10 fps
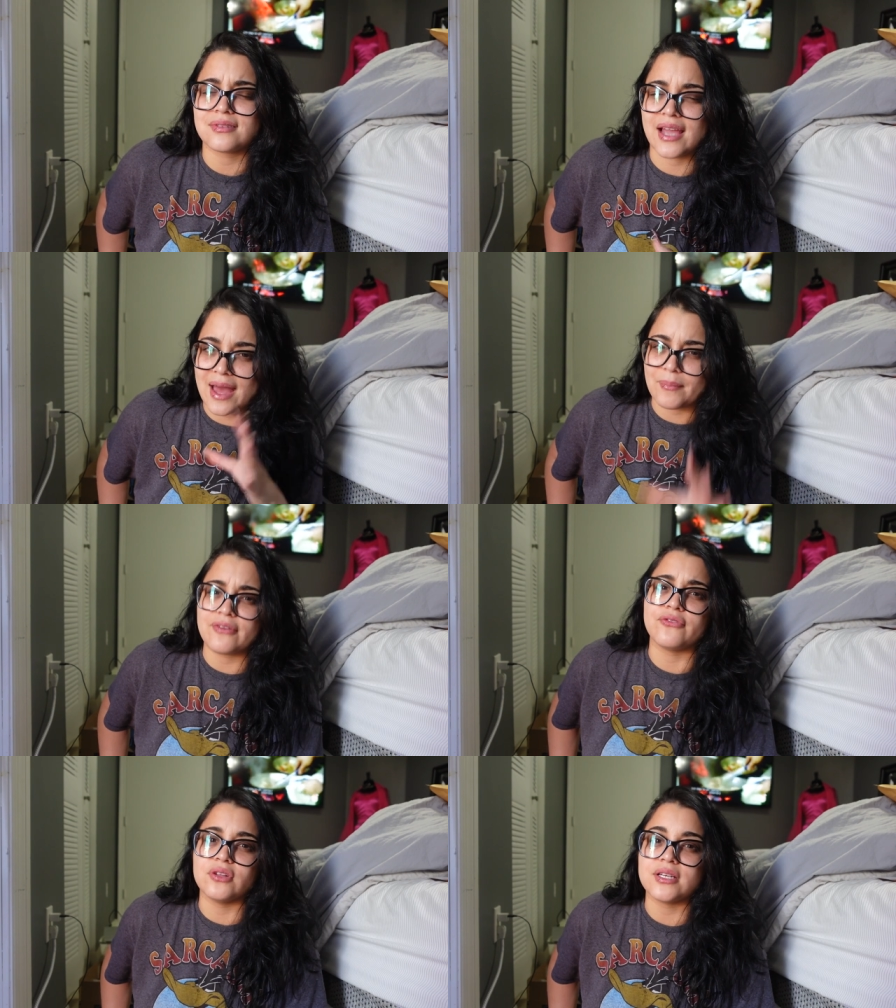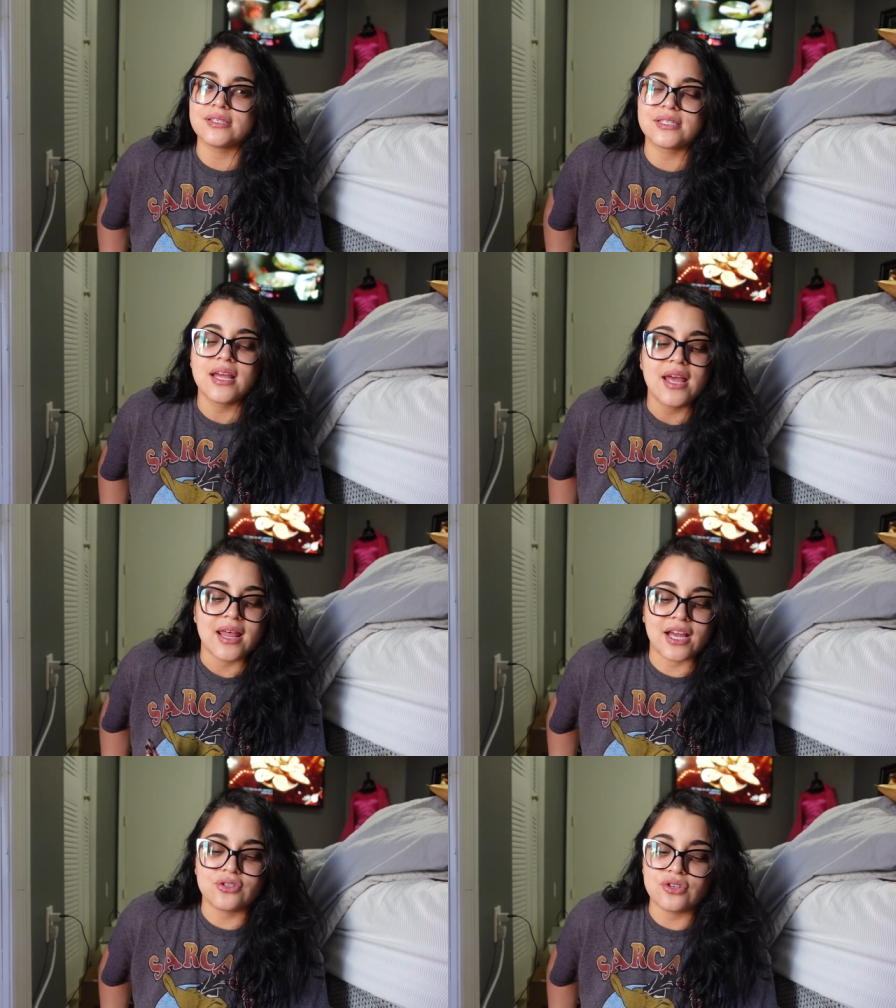like at my fullest
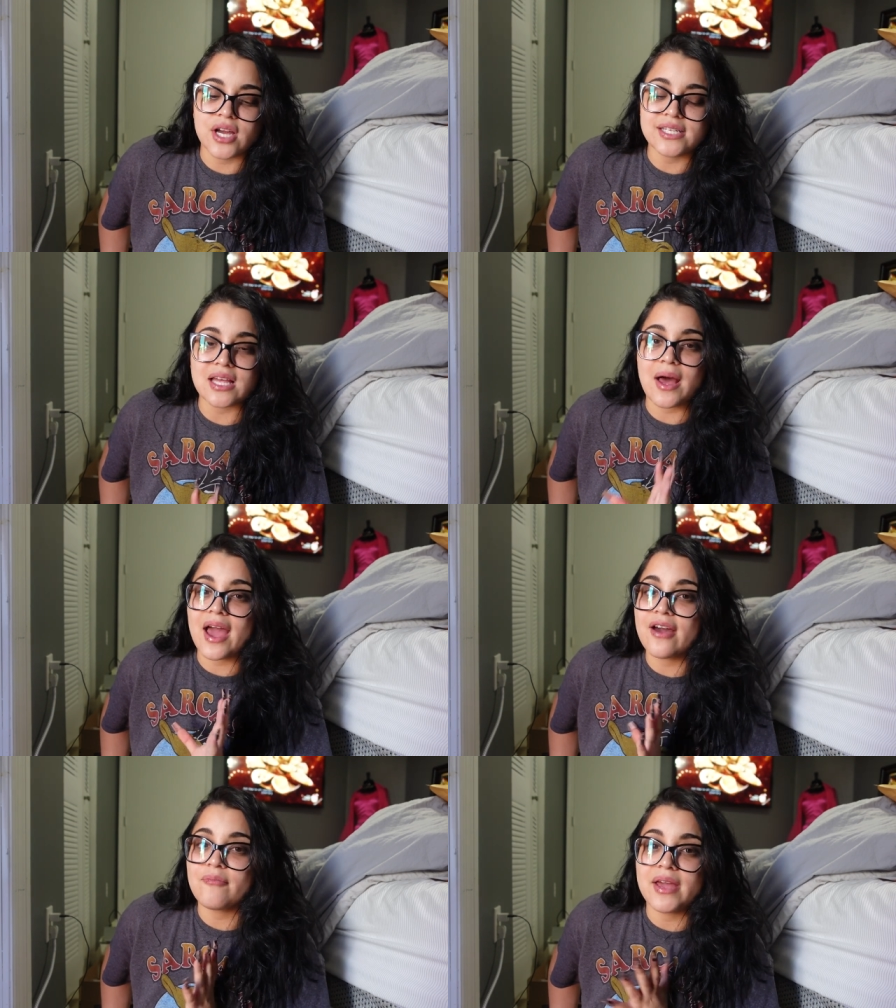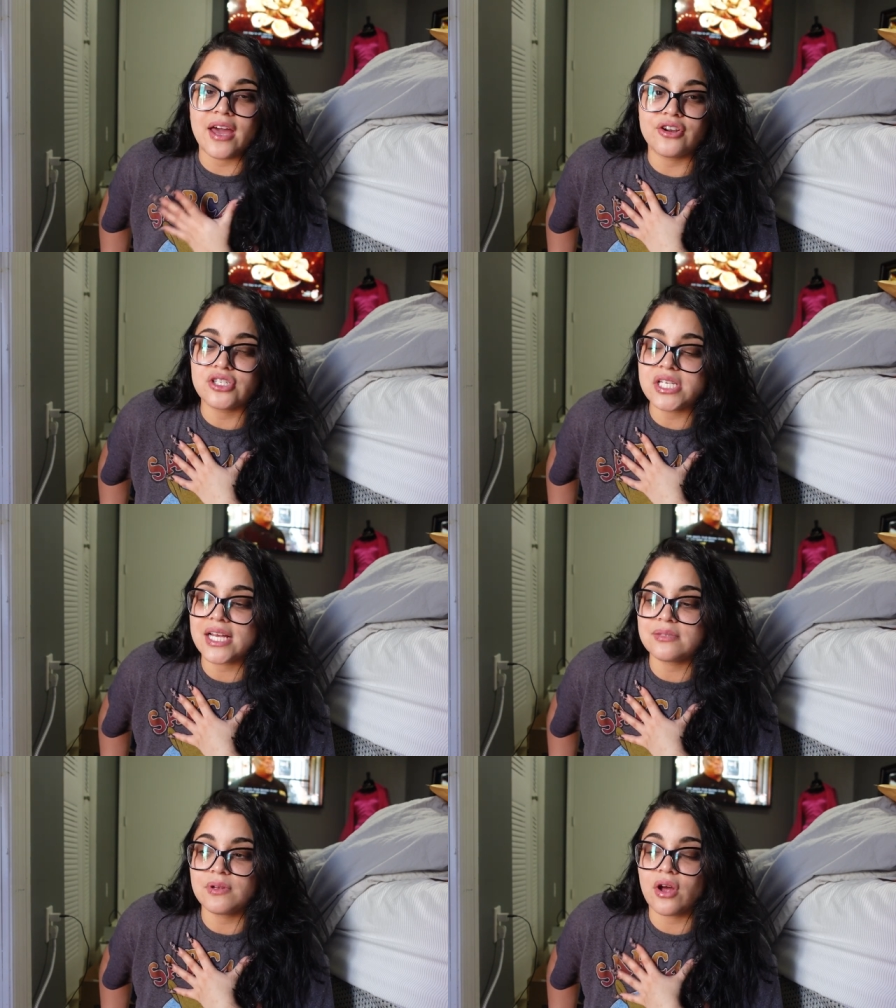like i told you guys i have my energy
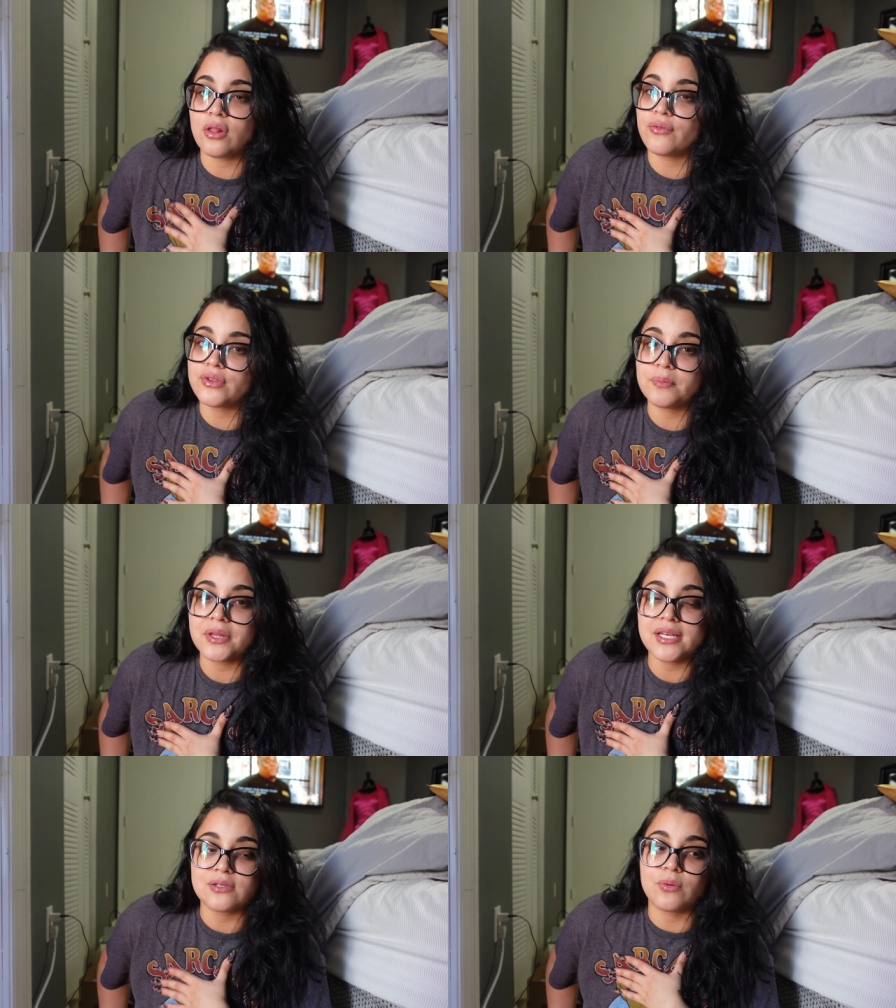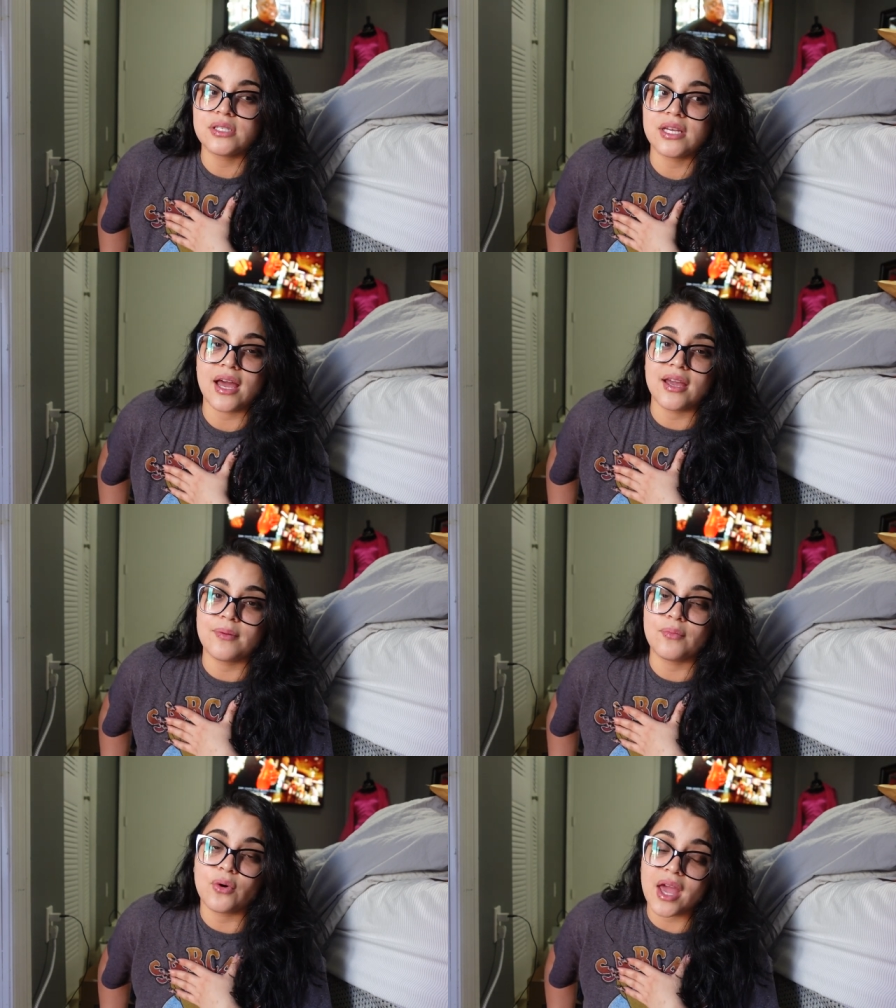has been all over the place one day i
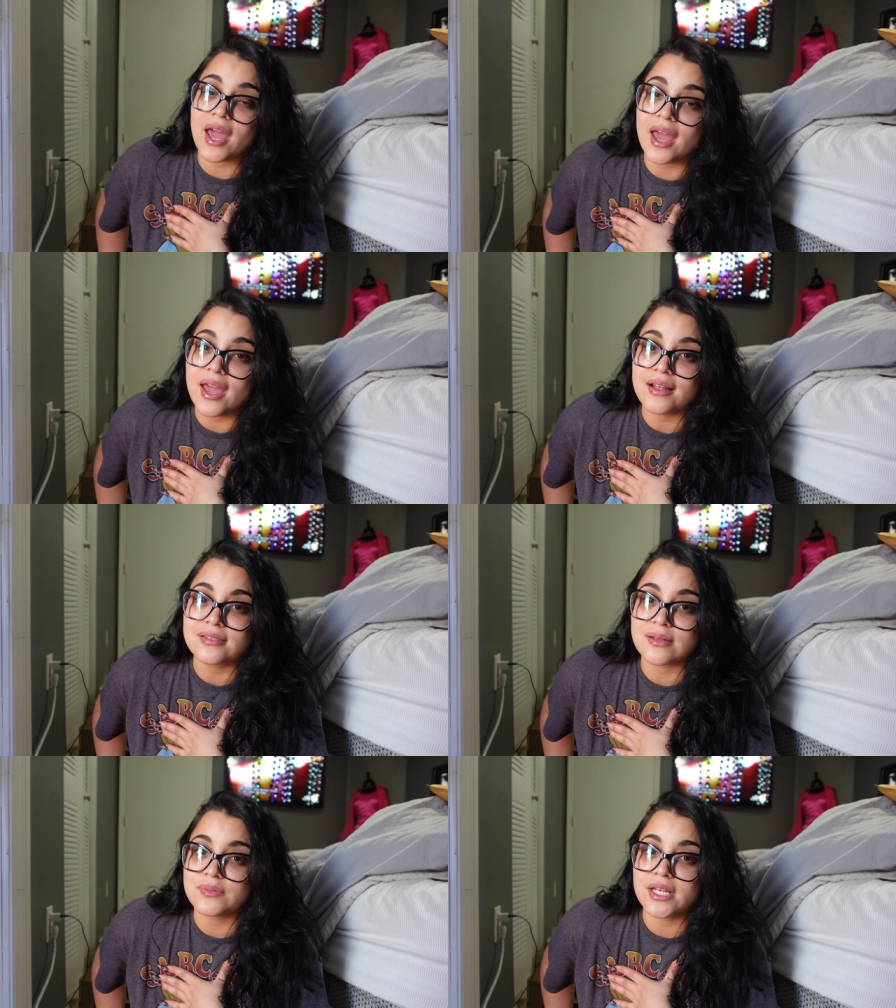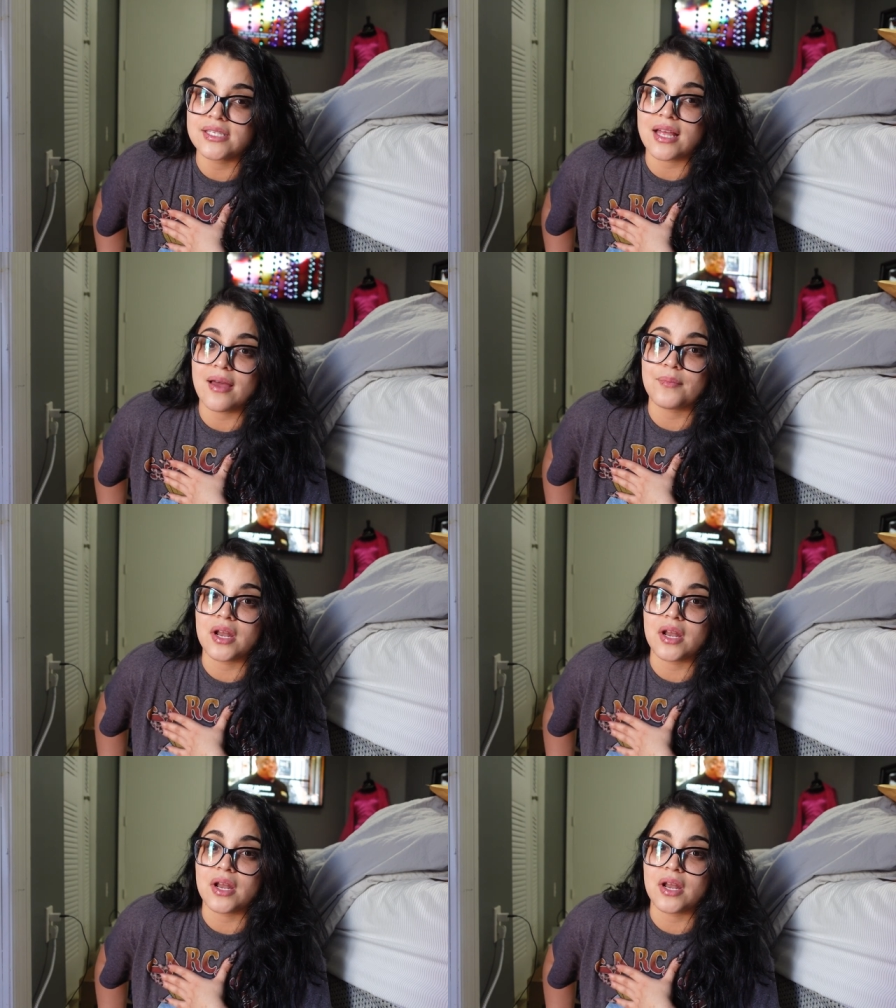am okay and some days i'm